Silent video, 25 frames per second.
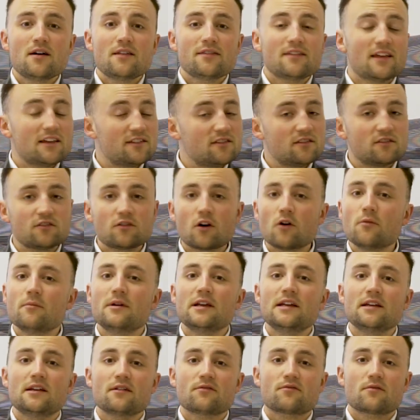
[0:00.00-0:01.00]
There's so
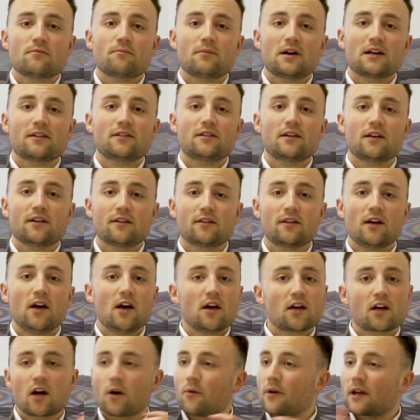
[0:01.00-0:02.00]
many different buses
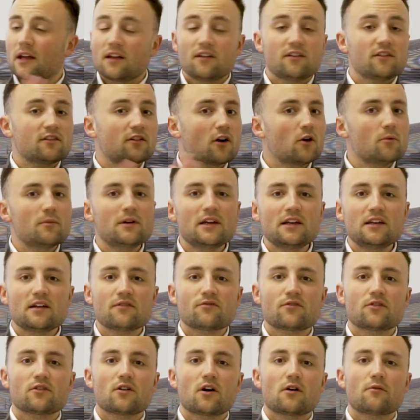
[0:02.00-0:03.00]
going in so many
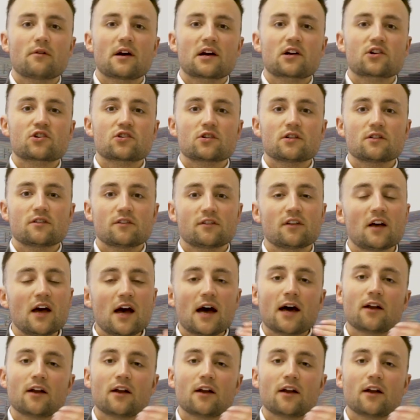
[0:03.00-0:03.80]
different directions,